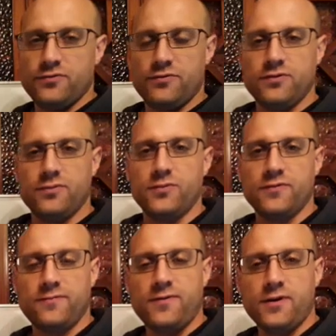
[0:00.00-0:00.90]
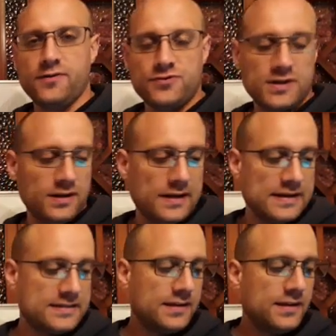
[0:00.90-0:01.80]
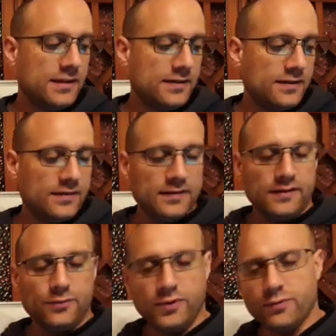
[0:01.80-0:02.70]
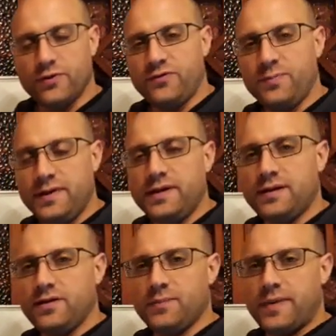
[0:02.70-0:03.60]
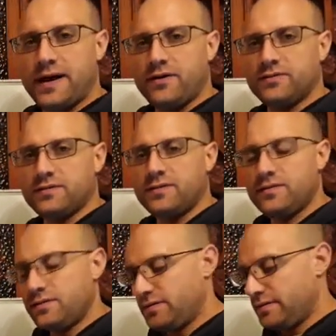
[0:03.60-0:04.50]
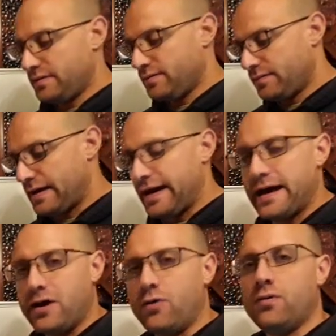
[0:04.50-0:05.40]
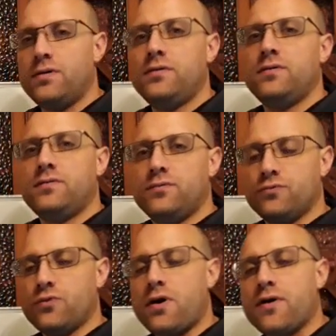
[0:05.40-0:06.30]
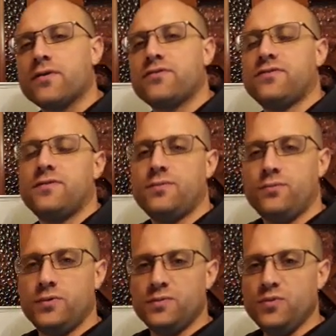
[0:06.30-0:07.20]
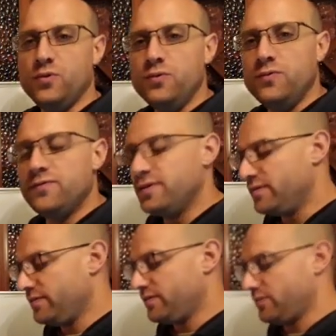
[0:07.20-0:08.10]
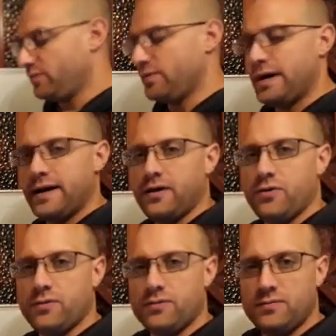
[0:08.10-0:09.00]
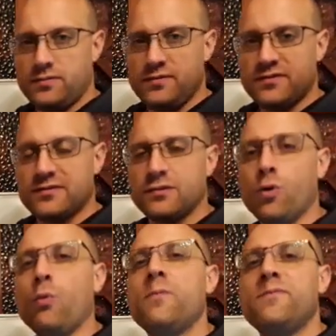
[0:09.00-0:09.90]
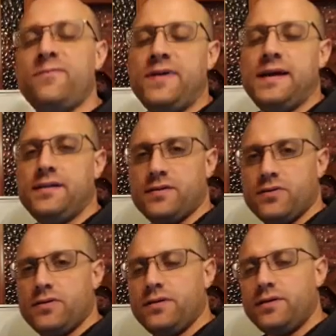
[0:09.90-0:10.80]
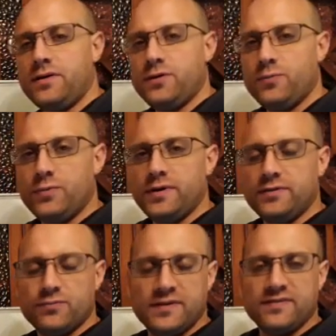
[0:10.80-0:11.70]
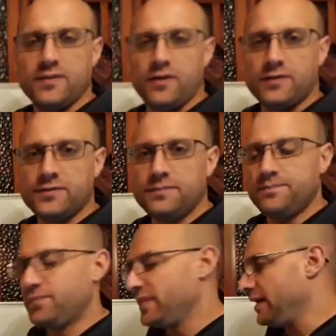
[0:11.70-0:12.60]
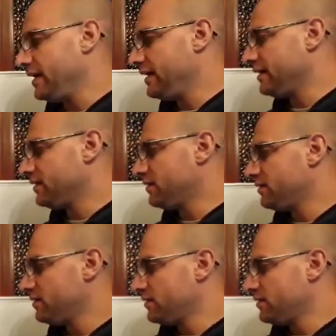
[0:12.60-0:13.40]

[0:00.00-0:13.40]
or geomorphology class, we were speaking about how rocks would move, so how slope failure would result in